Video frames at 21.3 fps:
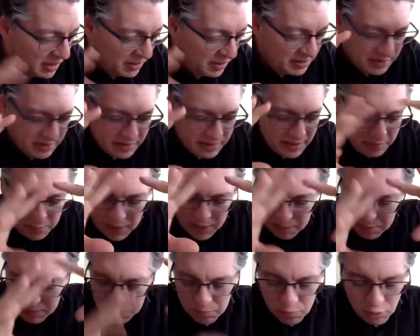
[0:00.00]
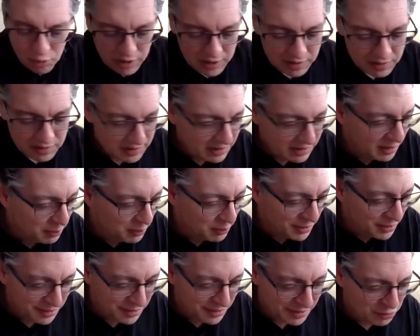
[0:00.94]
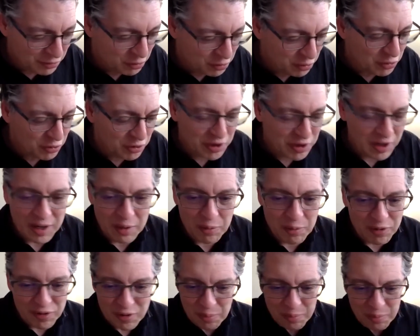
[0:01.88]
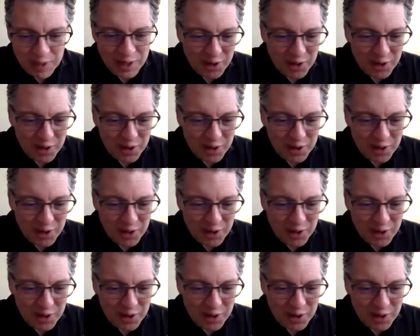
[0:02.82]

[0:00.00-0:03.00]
as I said, my my brain is a little bit uh, short circuiting with so many